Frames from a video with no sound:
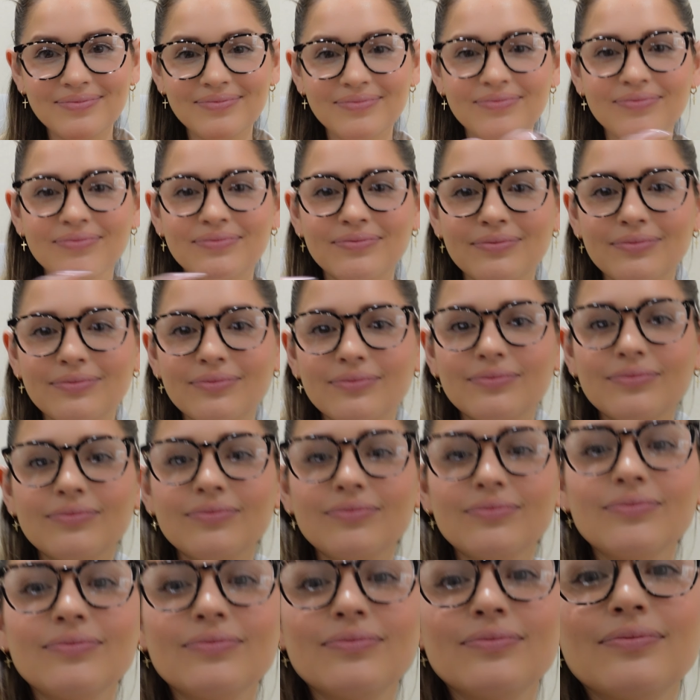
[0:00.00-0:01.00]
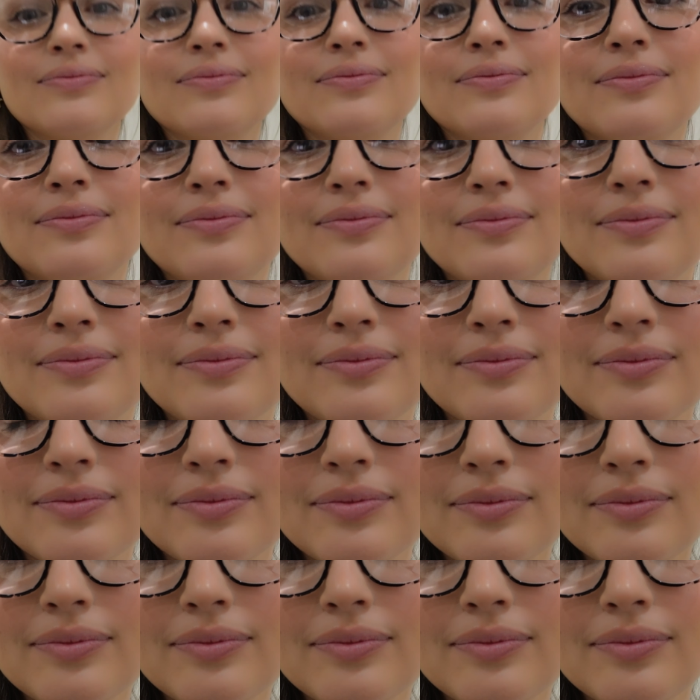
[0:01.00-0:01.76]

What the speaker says: Nothing is said.